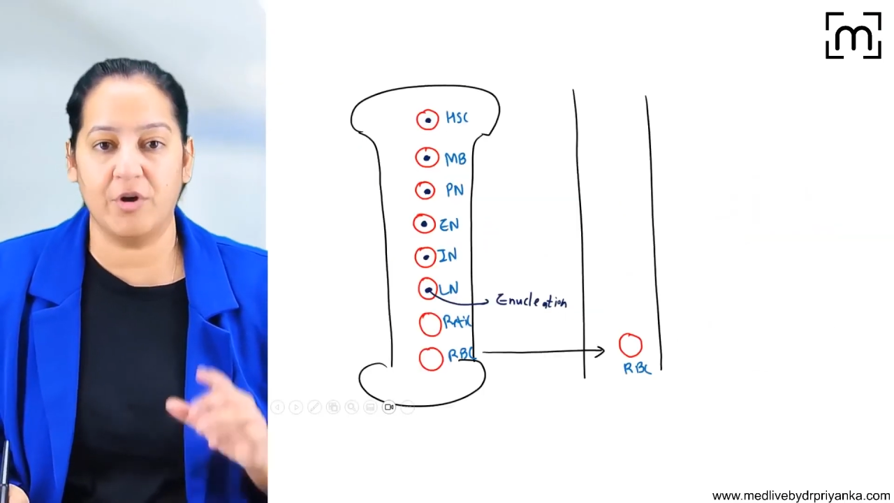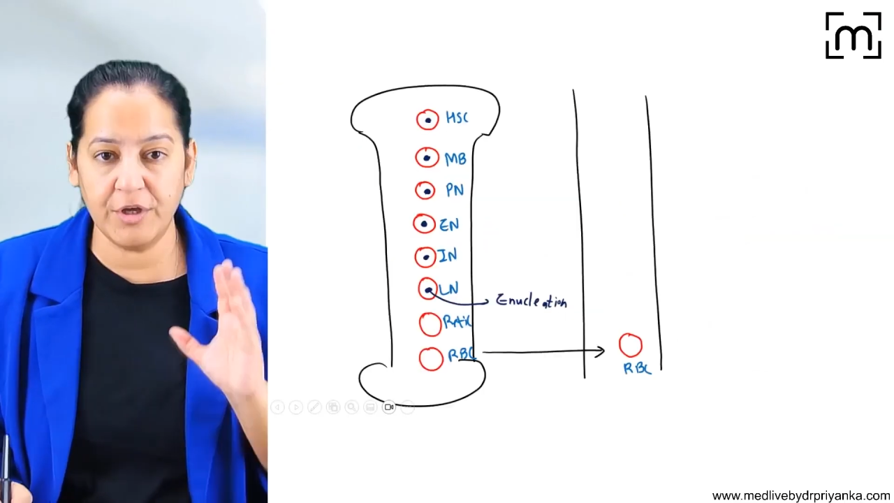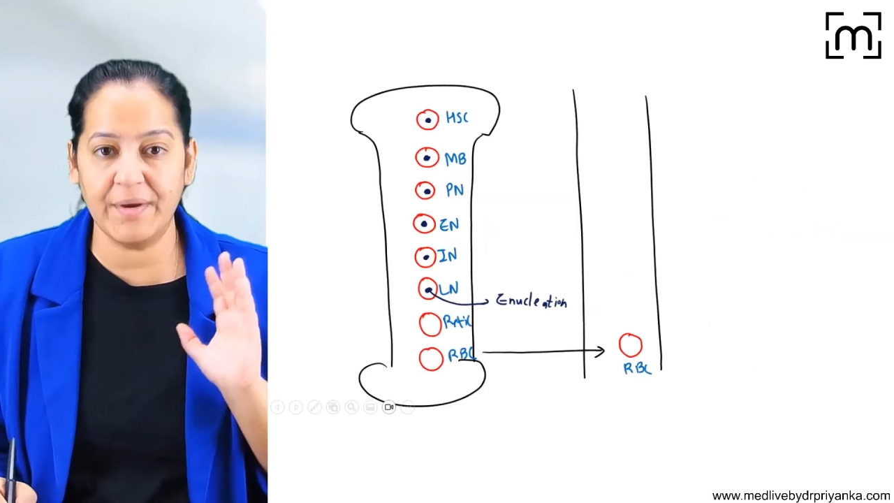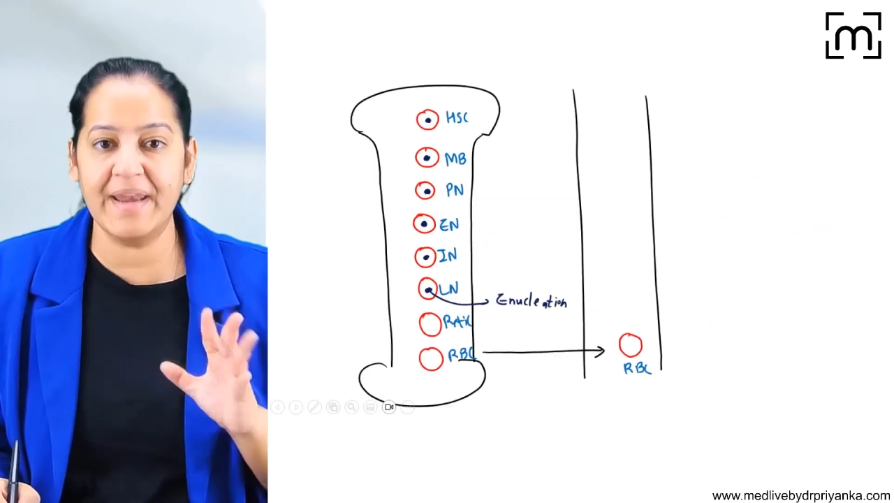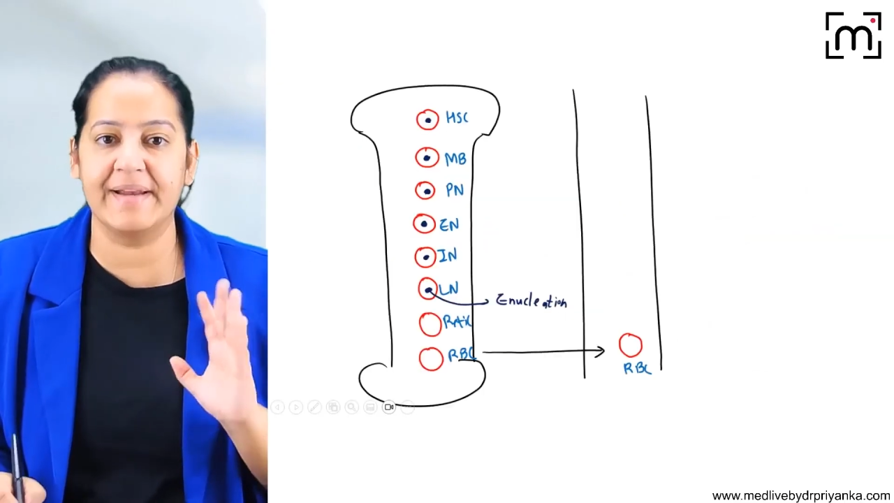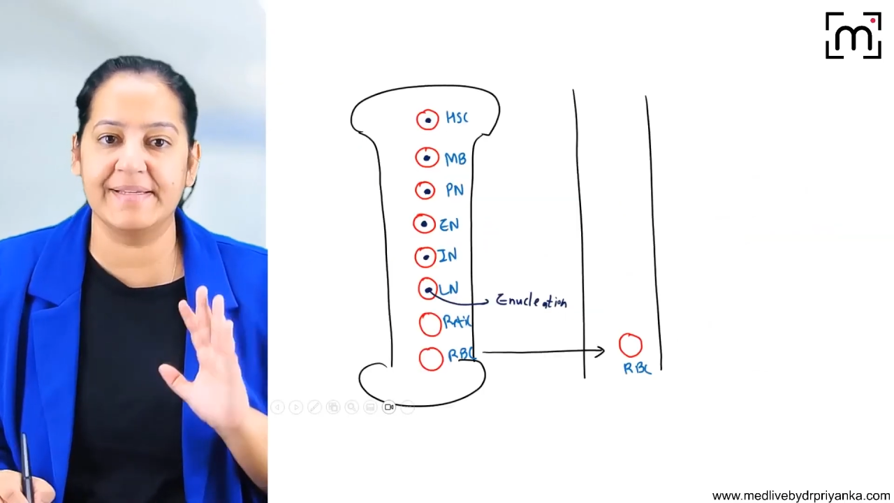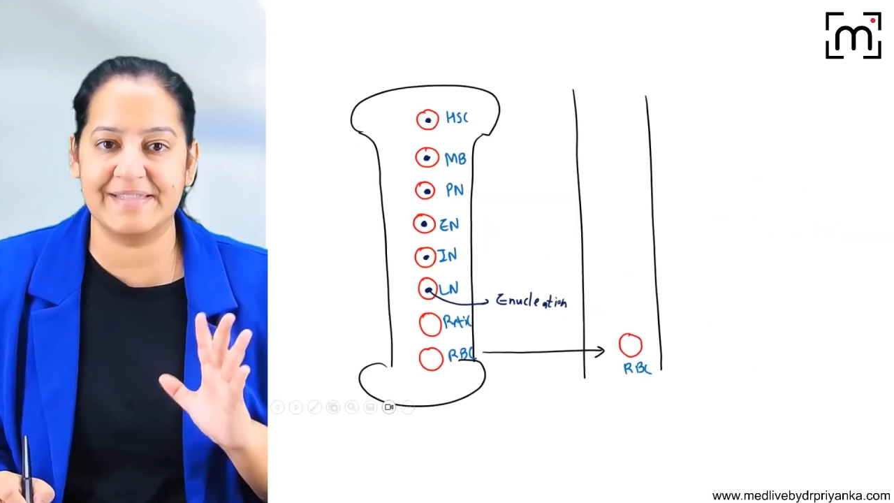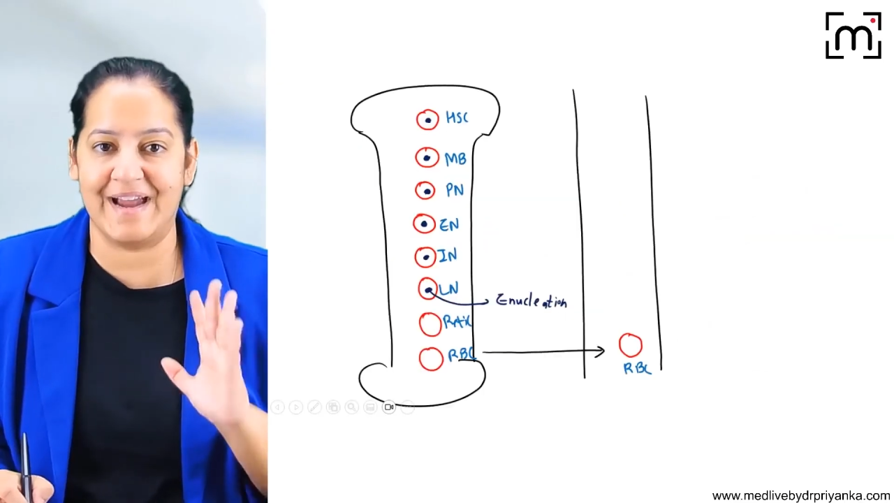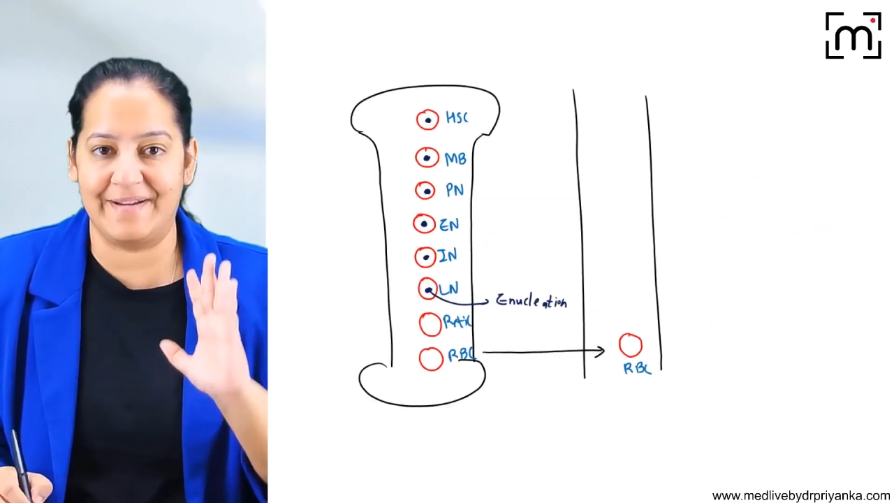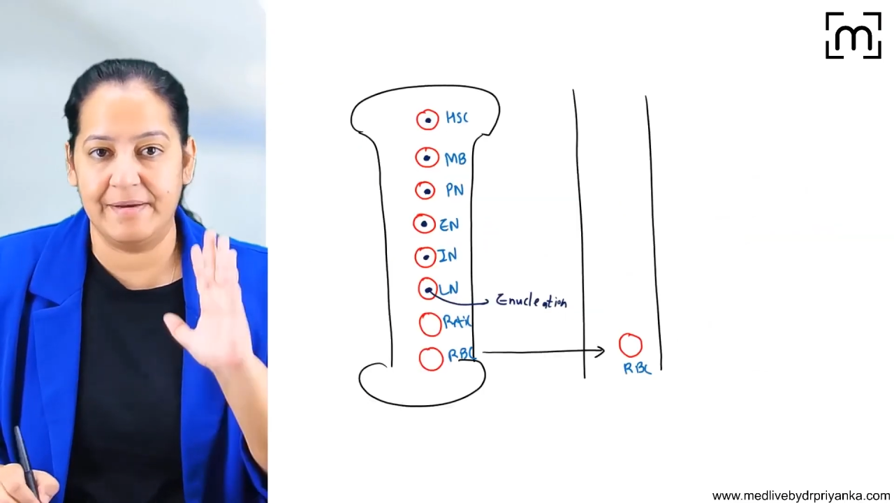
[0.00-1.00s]
Now you can
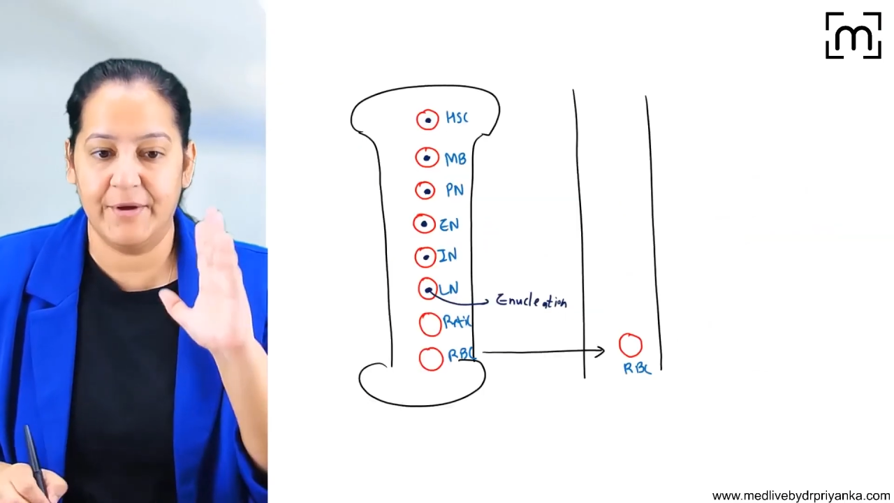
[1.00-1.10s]
understand